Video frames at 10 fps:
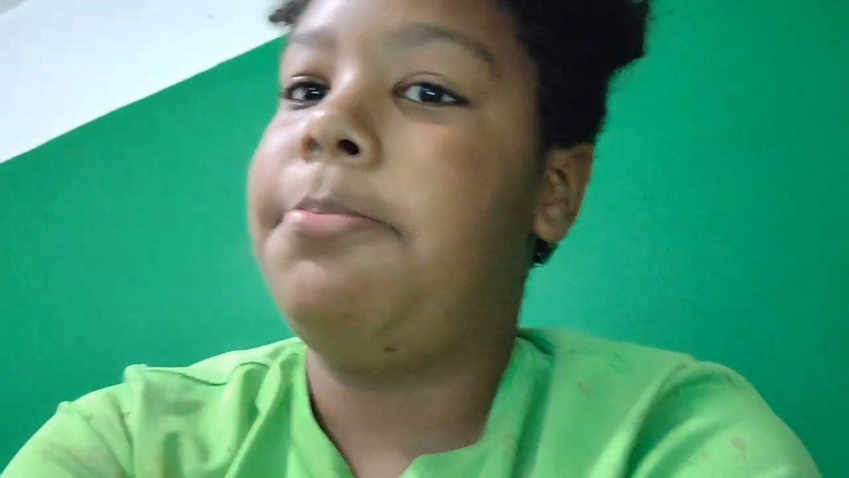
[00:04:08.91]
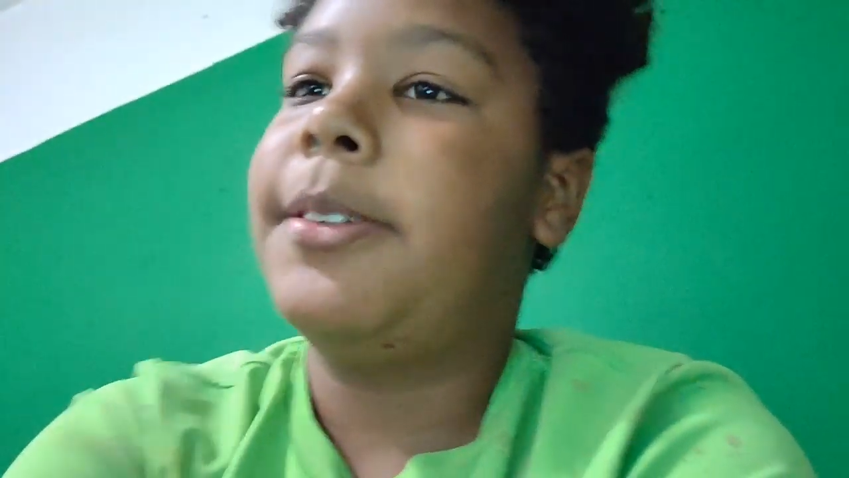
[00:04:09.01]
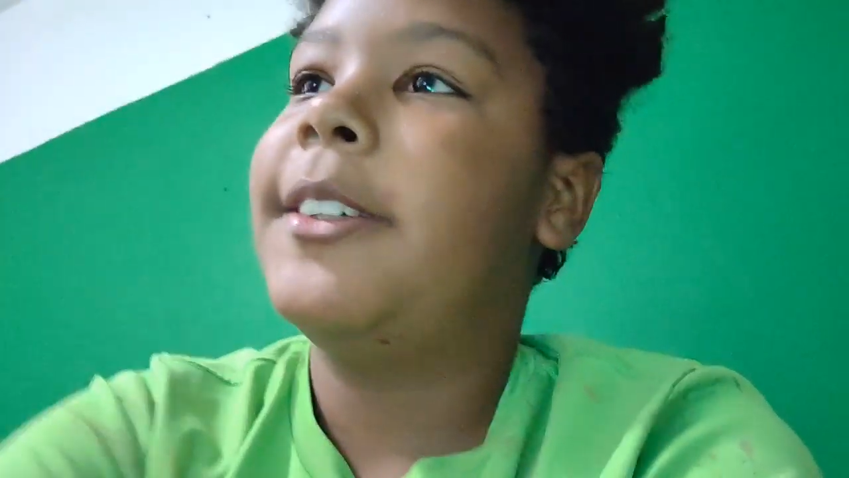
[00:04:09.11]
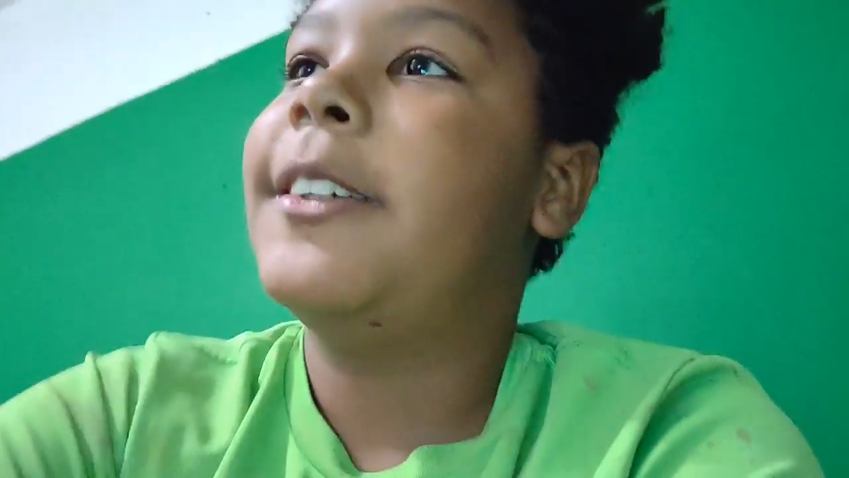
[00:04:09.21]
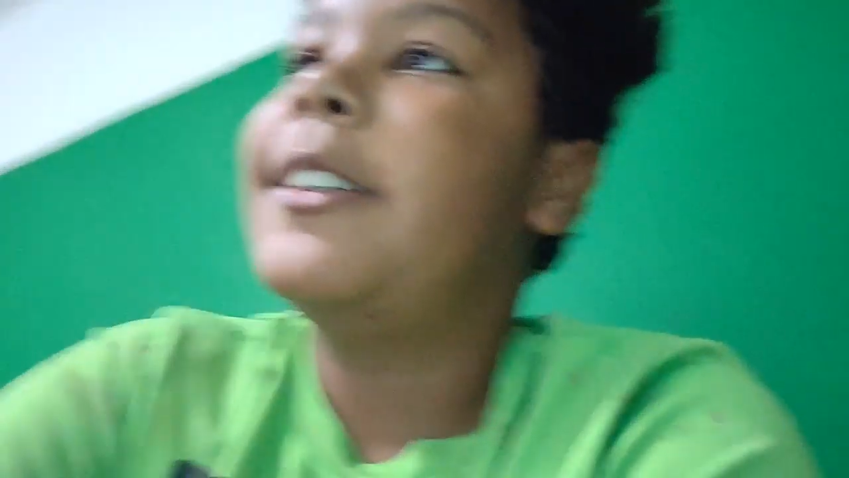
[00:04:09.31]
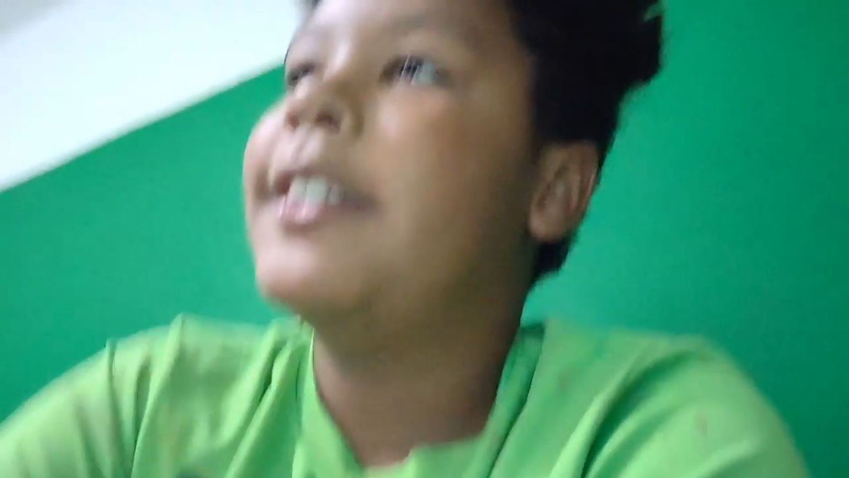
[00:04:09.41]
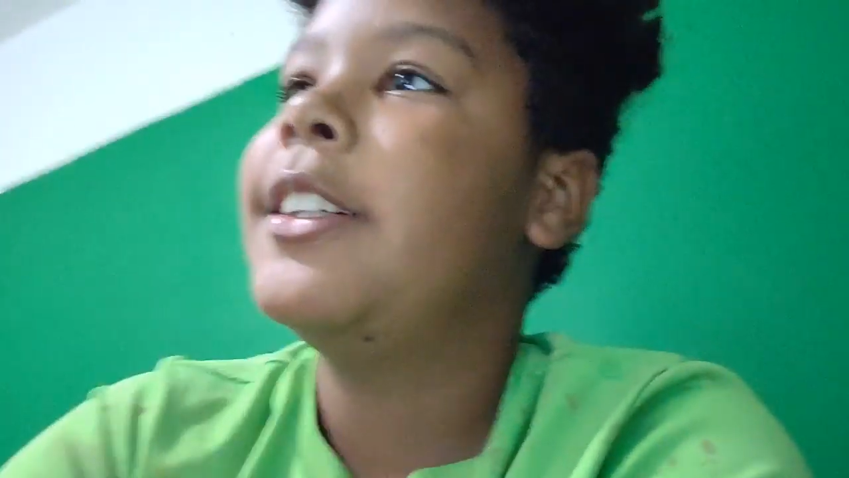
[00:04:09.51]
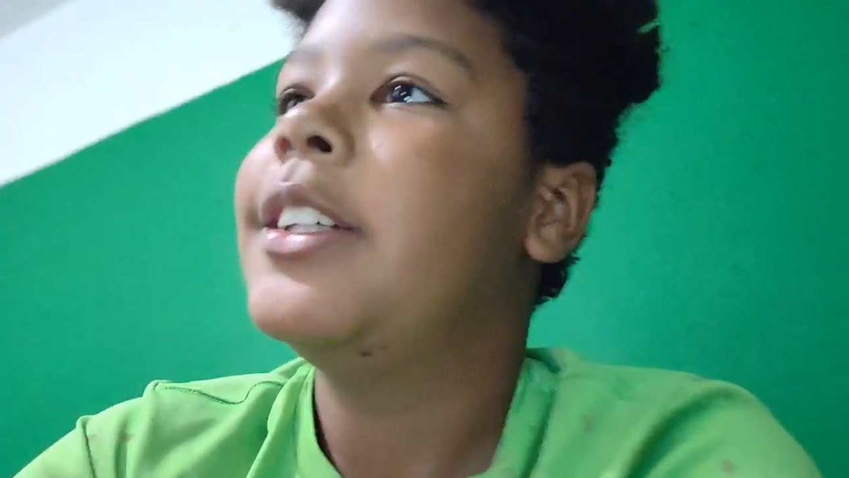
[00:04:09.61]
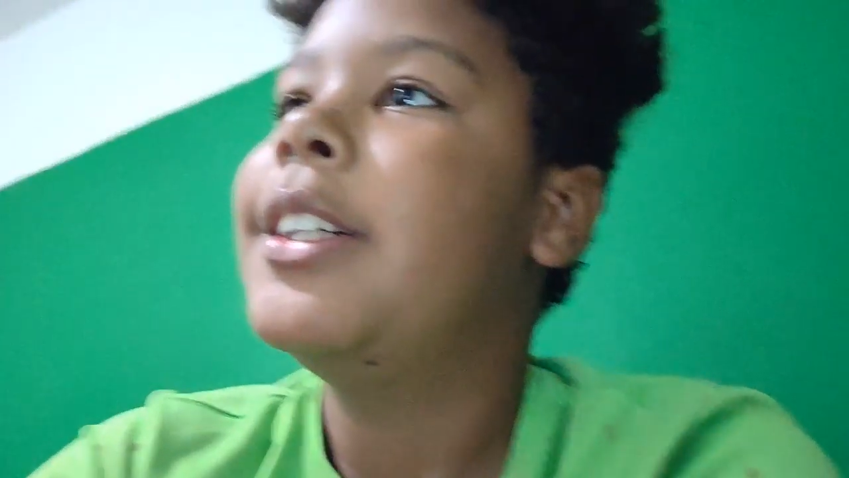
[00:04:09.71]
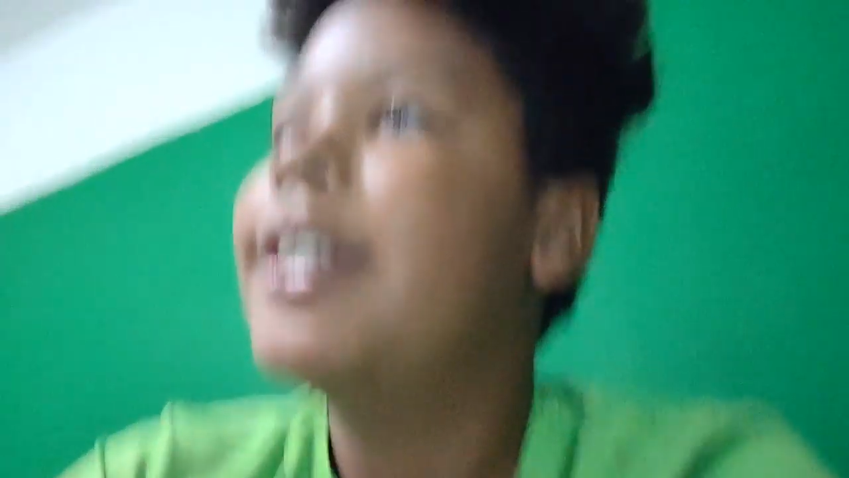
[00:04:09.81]

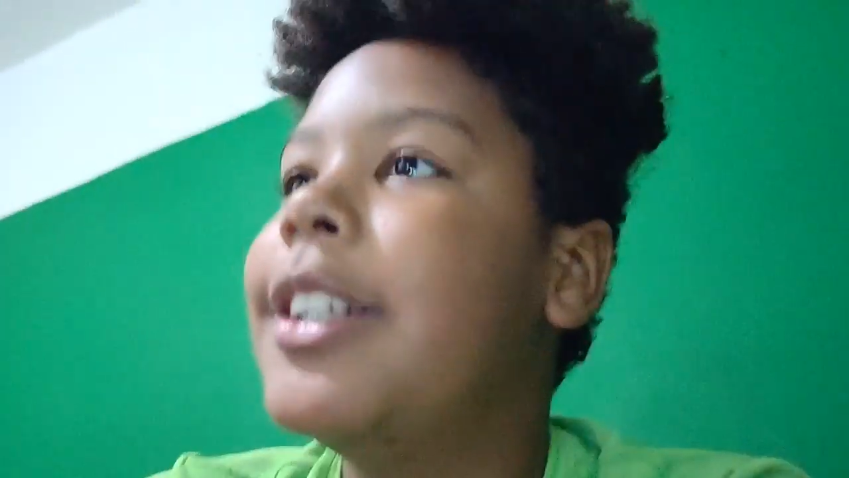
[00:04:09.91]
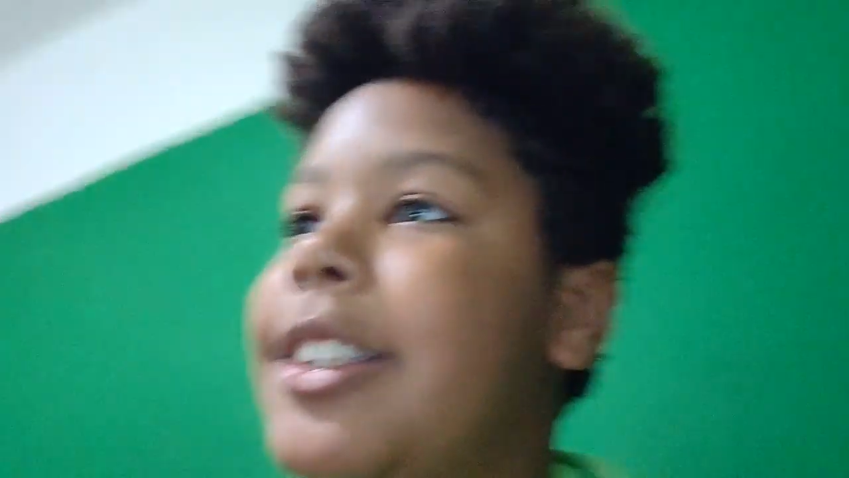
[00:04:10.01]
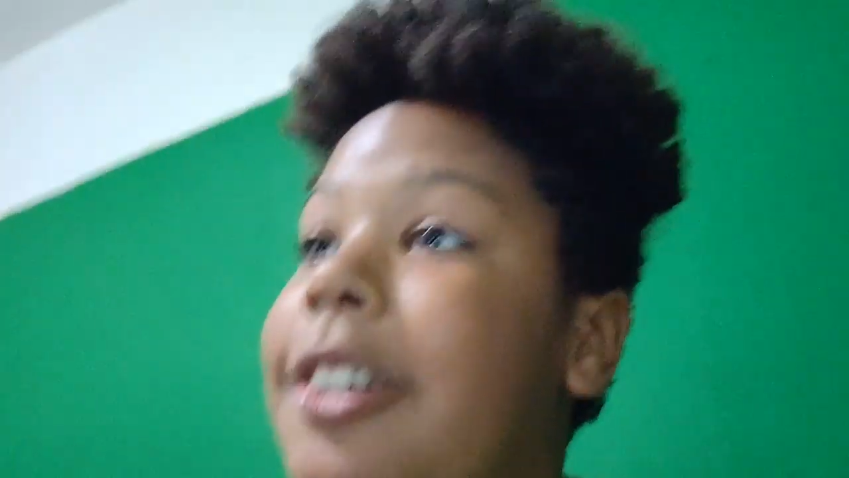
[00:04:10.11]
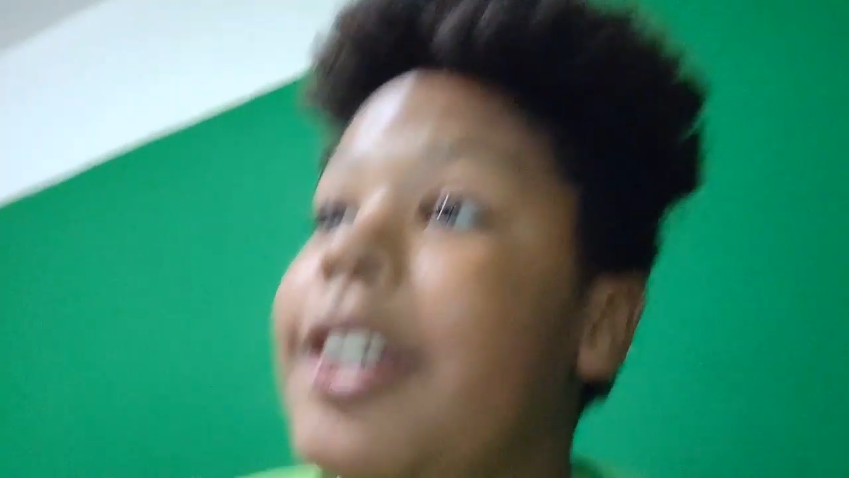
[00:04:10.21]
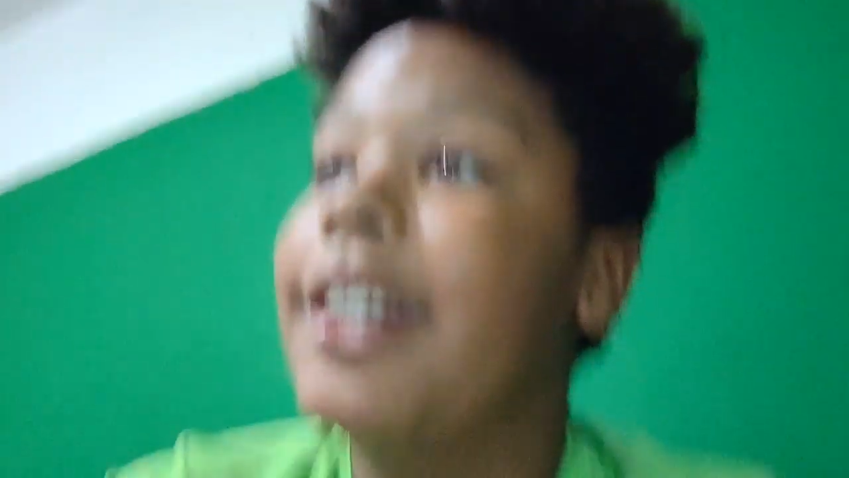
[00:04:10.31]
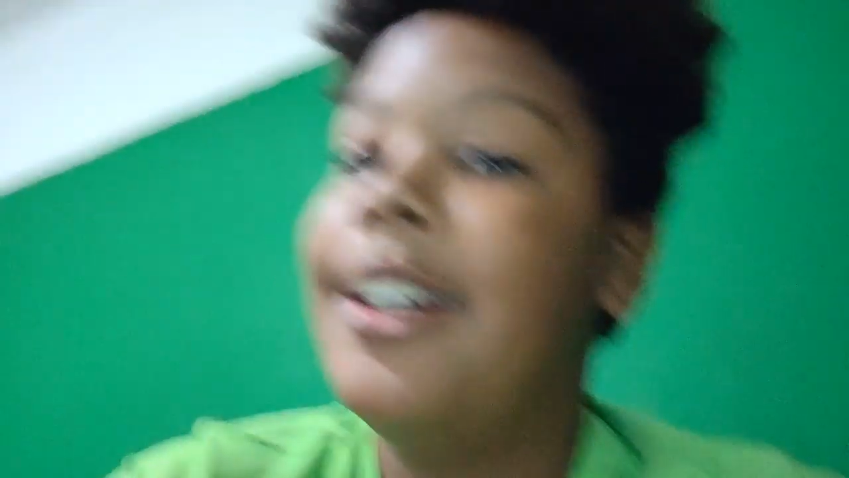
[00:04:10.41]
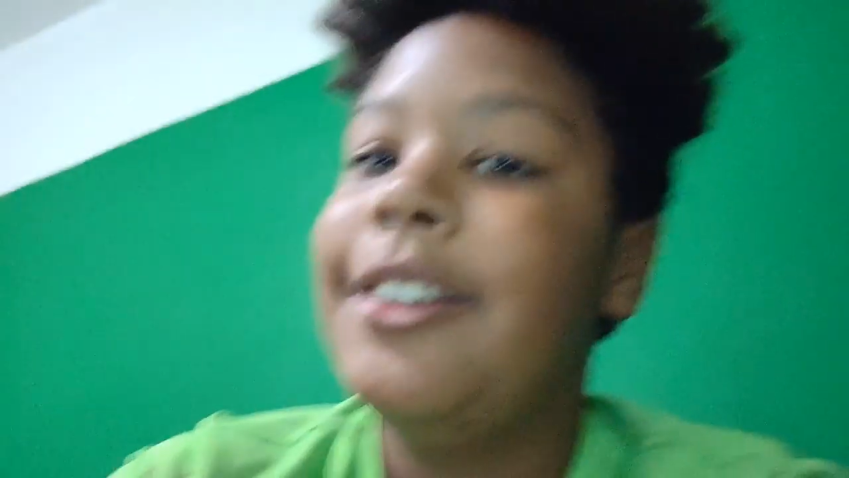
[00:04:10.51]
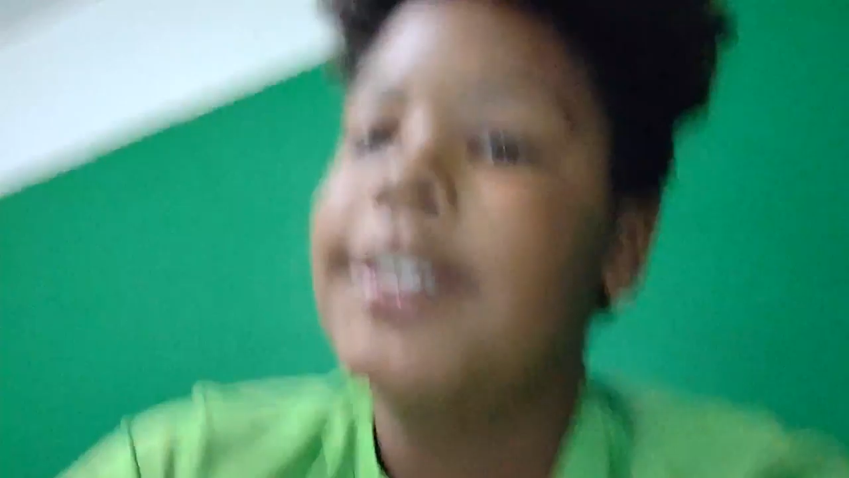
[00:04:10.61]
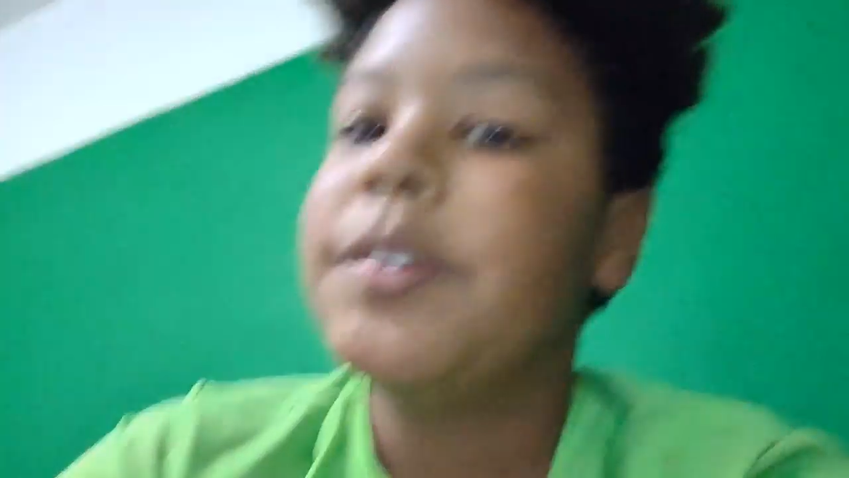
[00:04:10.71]
so yeah.